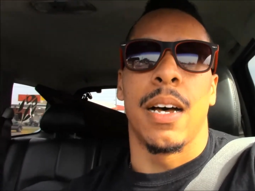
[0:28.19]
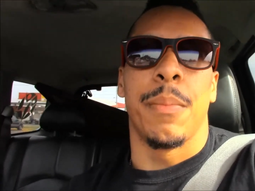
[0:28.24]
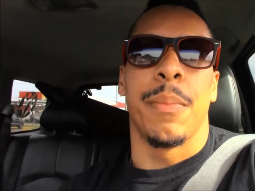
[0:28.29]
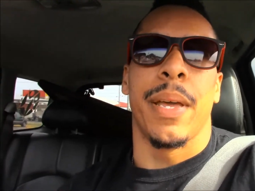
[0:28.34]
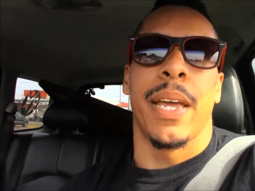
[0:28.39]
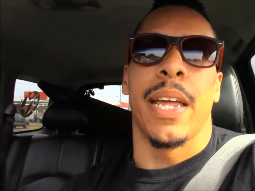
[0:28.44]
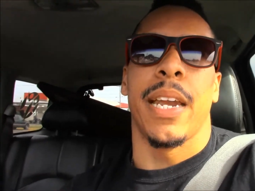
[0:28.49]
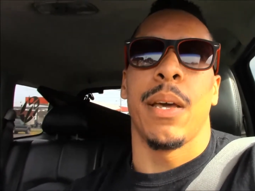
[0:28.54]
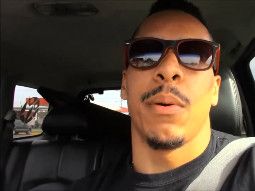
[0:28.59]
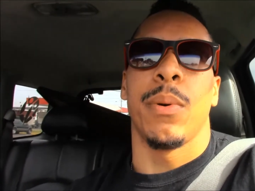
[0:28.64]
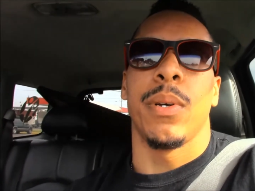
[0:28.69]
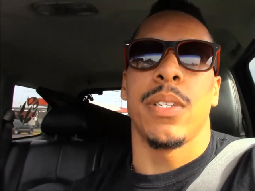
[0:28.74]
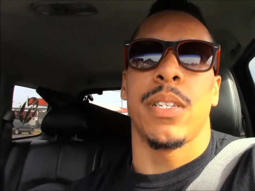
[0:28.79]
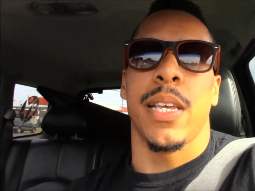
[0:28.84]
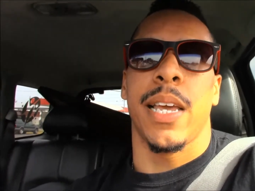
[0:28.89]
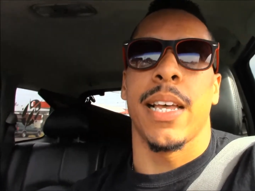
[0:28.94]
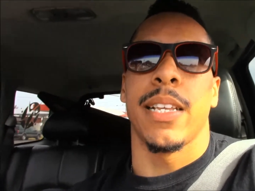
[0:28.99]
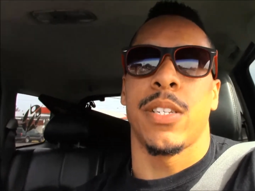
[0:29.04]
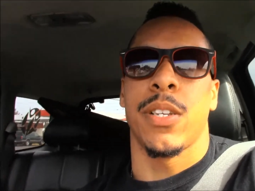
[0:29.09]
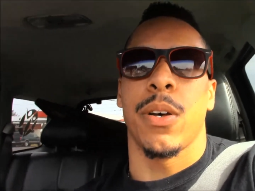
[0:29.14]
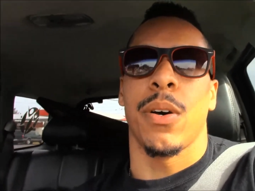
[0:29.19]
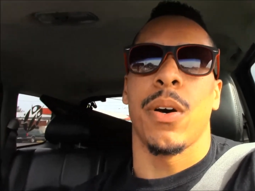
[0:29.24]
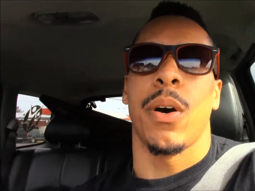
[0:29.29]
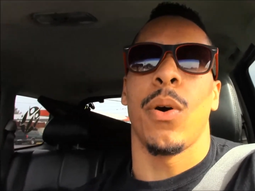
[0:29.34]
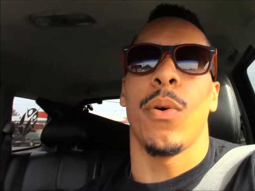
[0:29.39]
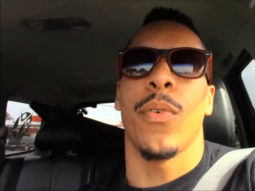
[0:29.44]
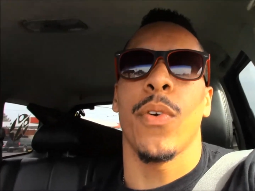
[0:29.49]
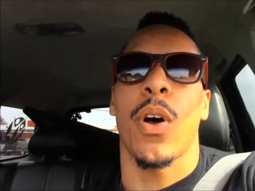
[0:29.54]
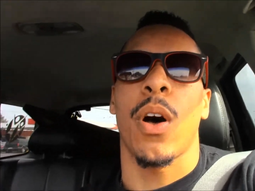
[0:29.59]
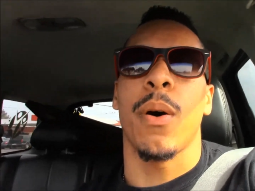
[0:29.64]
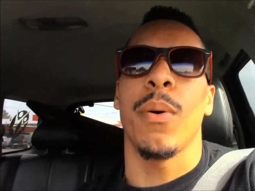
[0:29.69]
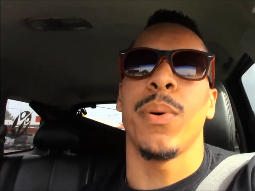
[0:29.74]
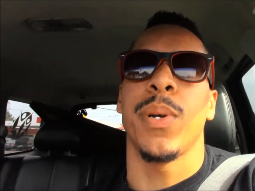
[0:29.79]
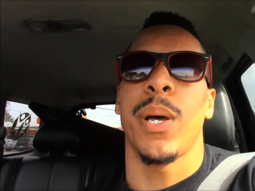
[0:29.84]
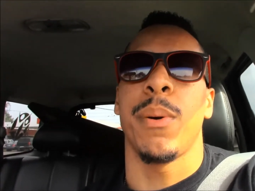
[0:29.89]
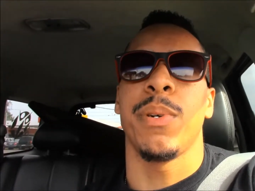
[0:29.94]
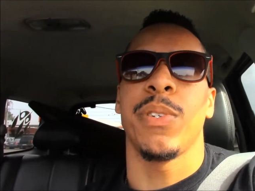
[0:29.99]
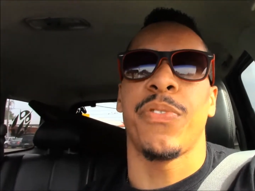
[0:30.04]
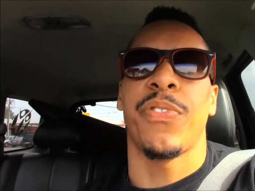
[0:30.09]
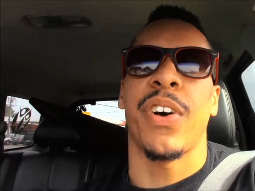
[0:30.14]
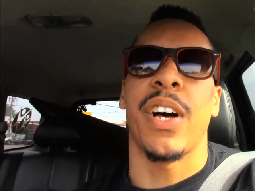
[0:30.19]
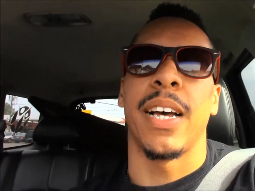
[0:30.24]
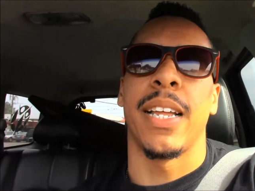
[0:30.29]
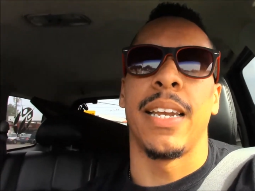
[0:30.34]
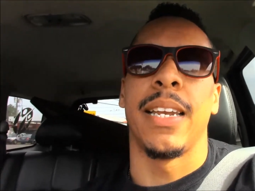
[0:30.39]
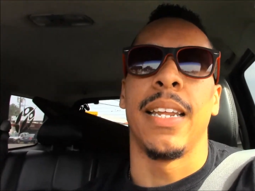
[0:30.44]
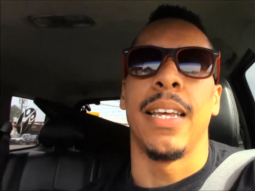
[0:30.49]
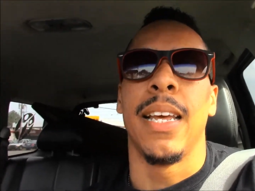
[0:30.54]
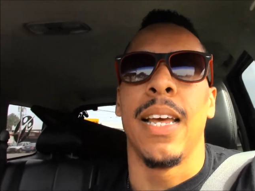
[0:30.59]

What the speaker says: And it was, so overall it was fun.